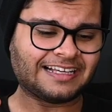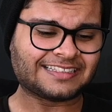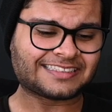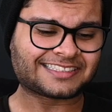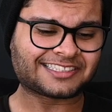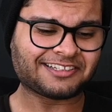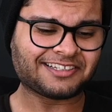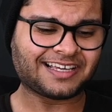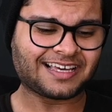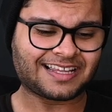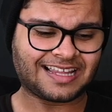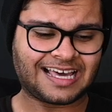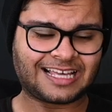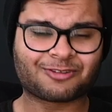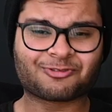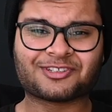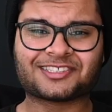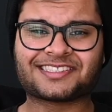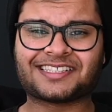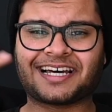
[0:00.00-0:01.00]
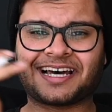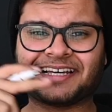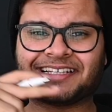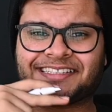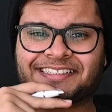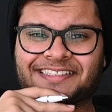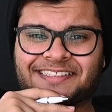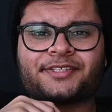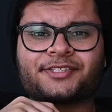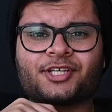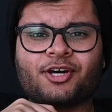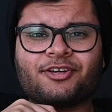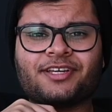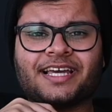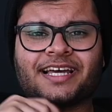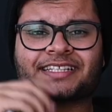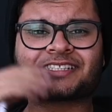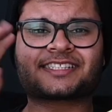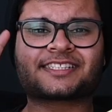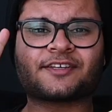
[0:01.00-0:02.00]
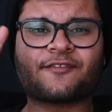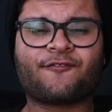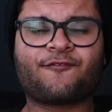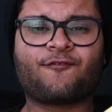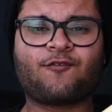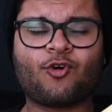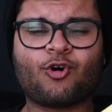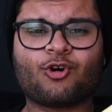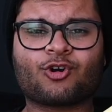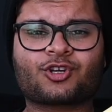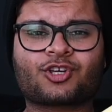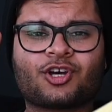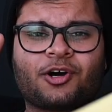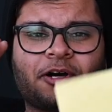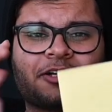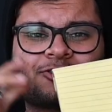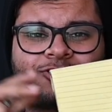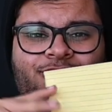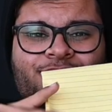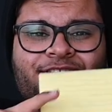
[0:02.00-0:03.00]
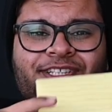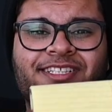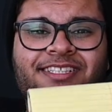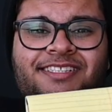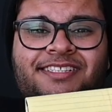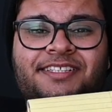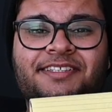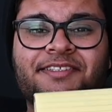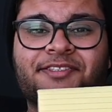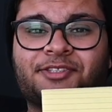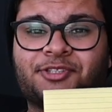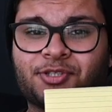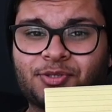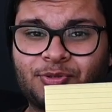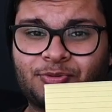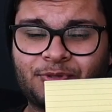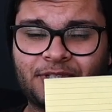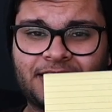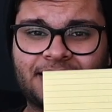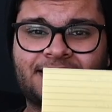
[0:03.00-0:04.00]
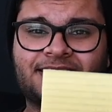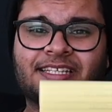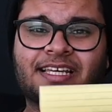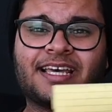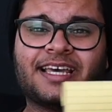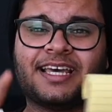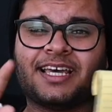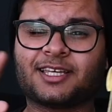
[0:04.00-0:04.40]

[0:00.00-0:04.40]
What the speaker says: So yeah, that was nice. So yes, 4 countries, 2 weeks.